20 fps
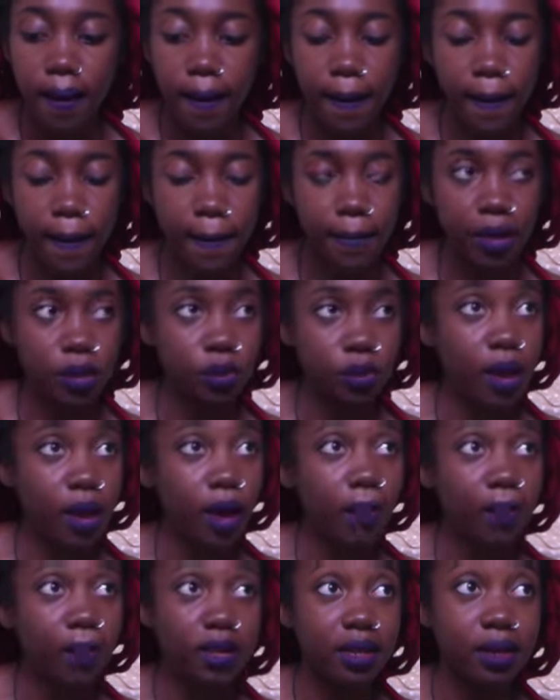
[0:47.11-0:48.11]
Um, I do
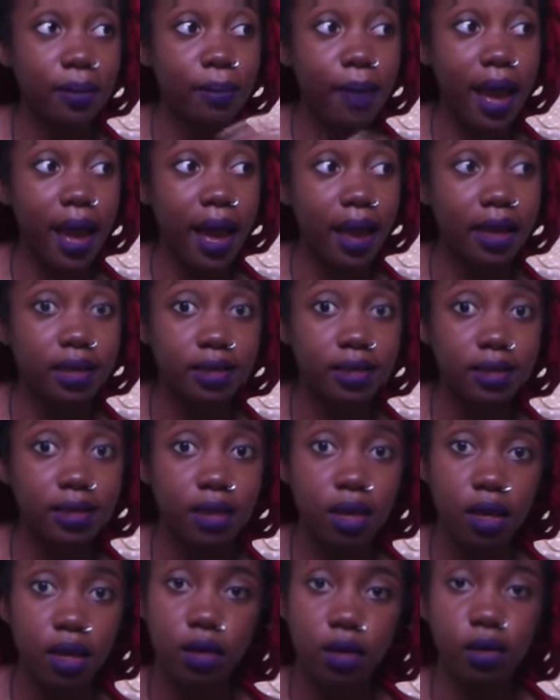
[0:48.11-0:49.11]
hand-painted bags
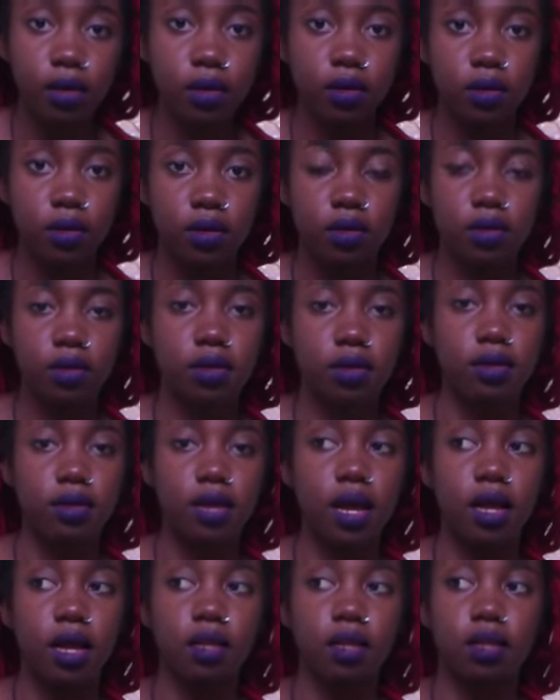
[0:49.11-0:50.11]
here to
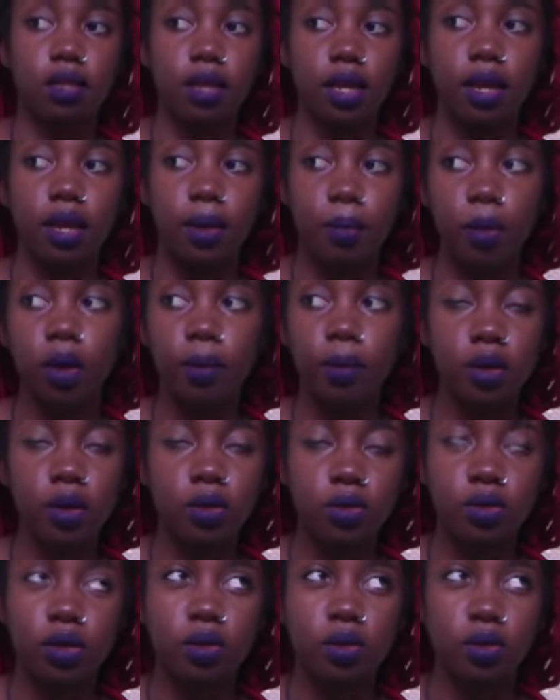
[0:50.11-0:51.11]
sell, like in
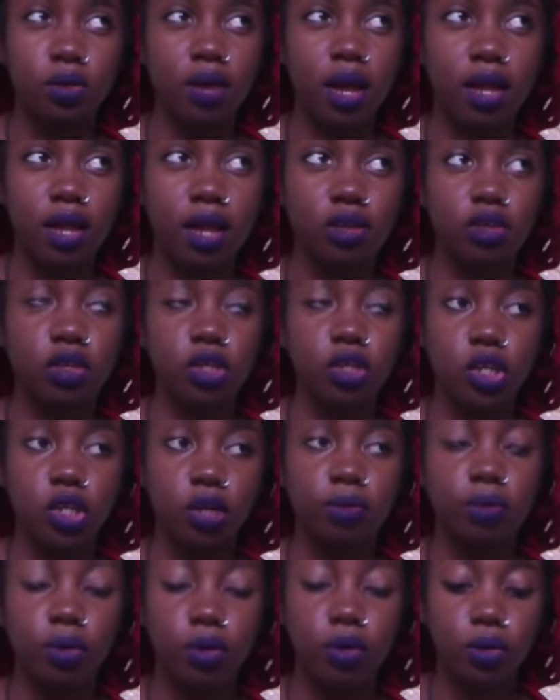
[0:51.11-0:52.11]
Barbados. I don't actually
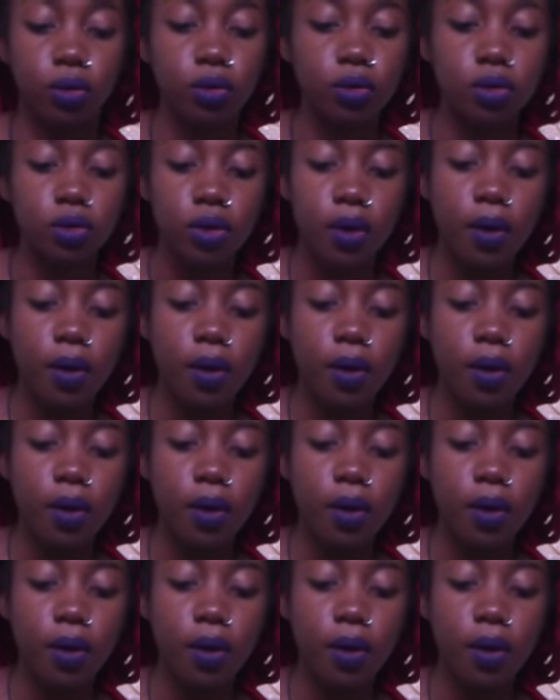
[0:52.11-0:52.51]
ship those.